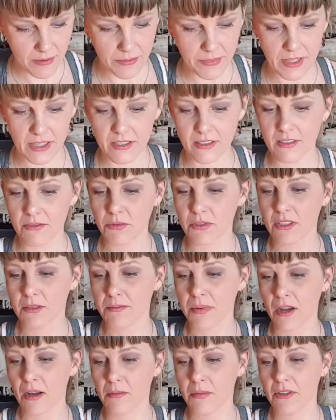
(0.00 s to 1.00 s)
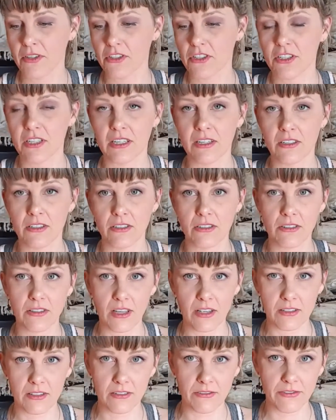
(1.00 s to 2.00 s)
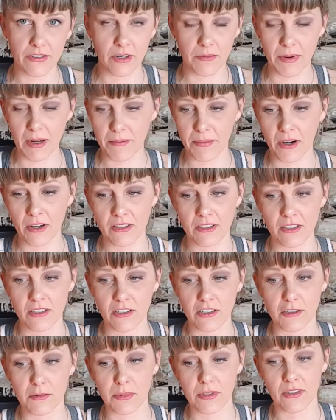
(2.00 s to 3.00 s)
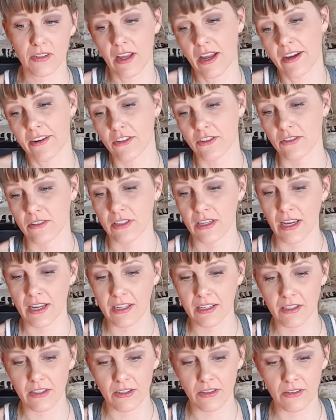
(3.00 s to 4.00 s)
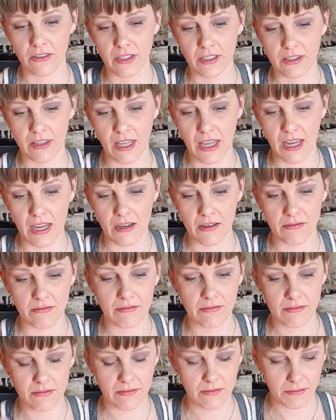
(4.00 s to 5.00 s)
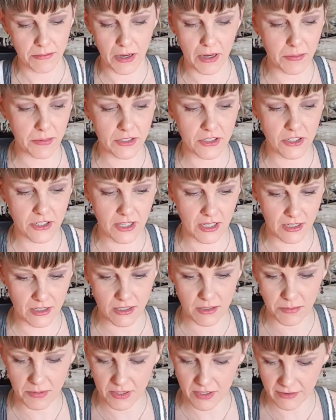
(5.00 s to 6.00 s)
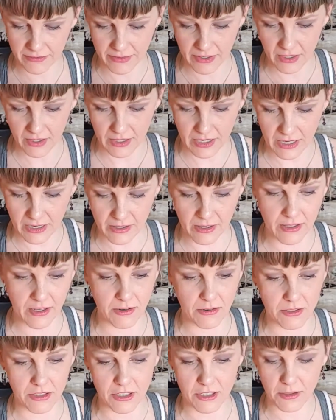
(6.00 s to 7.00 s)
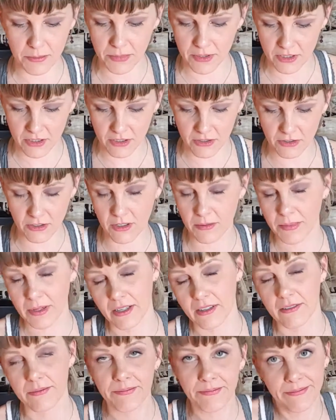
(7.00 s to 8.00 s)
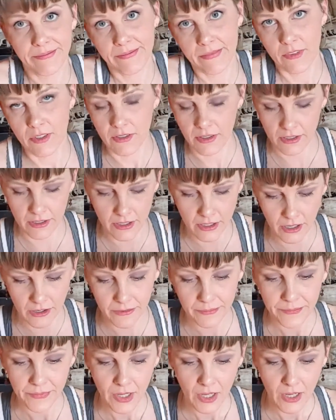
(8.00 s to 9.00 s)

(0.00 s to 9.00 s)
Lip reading: This was published in 2004 by Barnes & Noble. Actually, I didn't know that they published things specifically. I thought it was just a bookstore, but there you go.